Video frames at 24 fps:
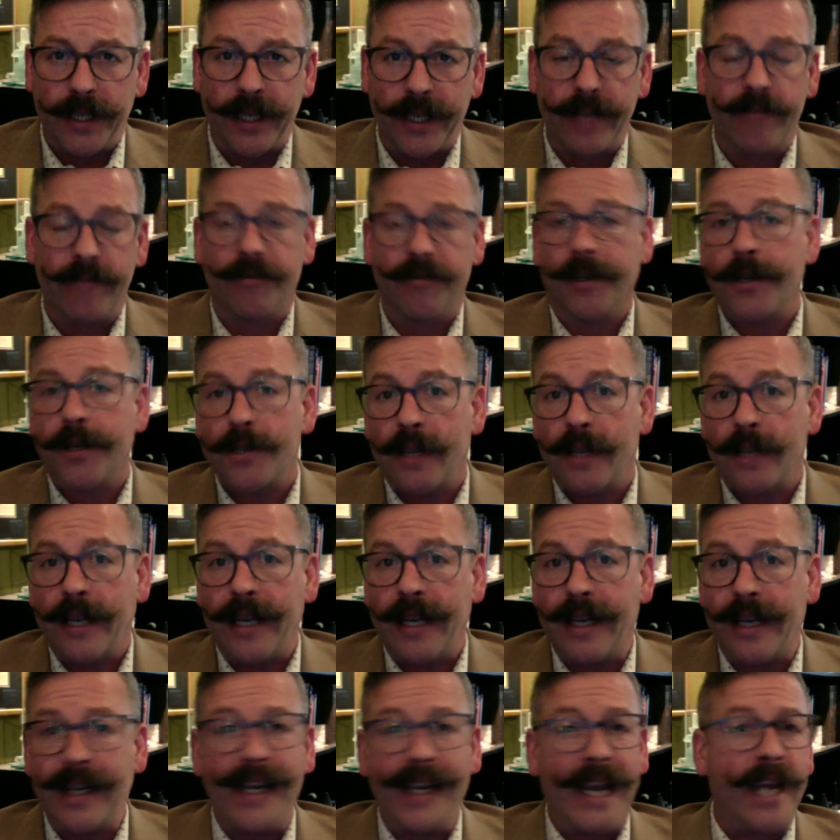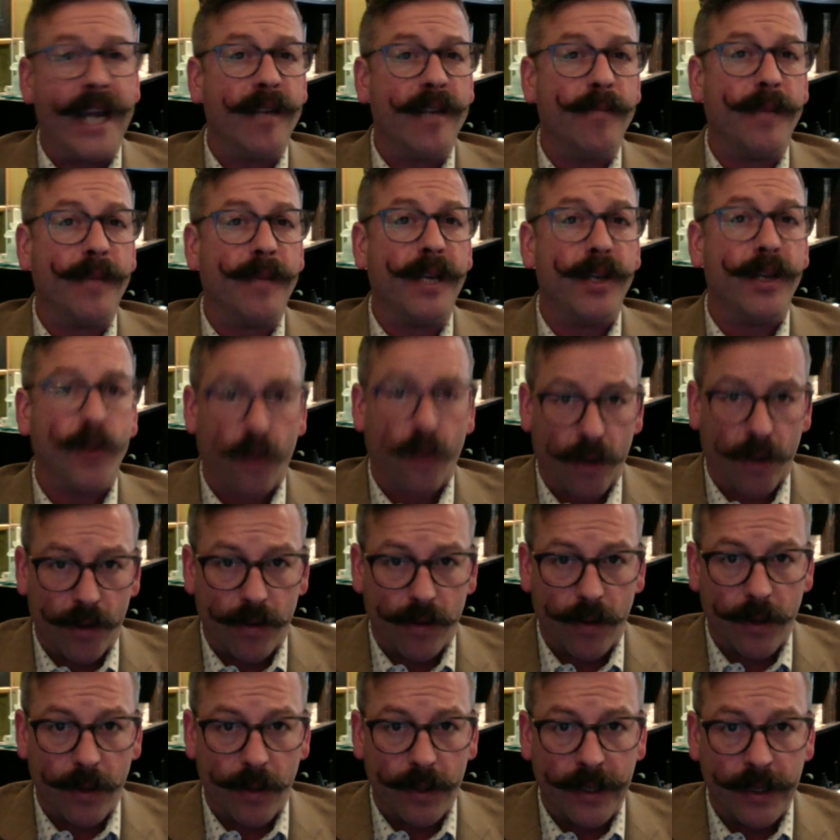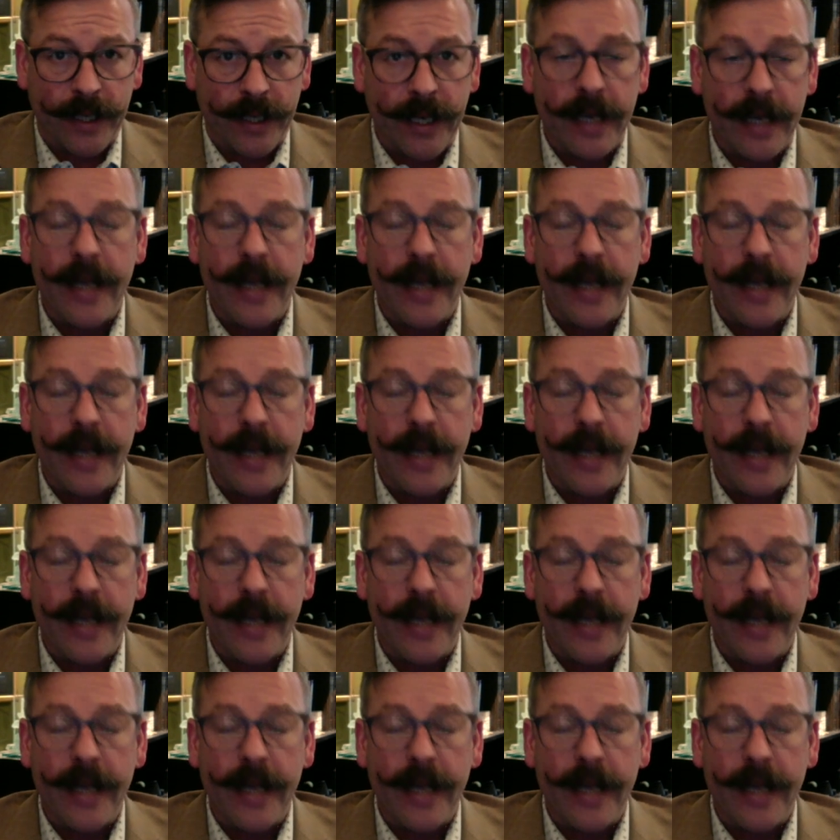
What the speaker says: Firstly, it can't be your cruelty,